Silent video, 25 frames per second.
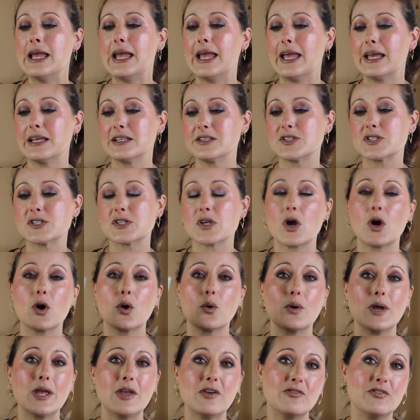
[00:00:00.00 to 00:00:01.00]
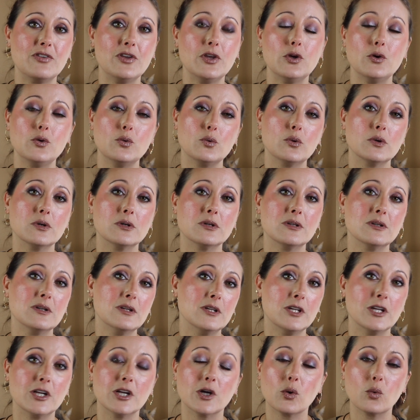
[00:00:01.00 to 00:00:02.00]
And so if you,
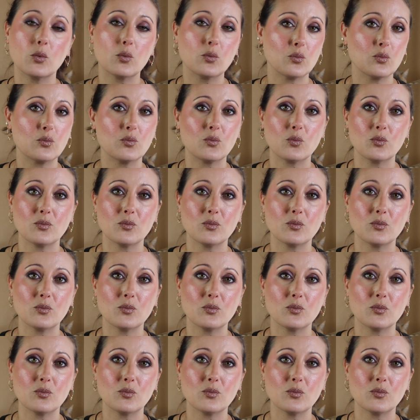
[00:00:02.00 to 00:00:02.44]
you know,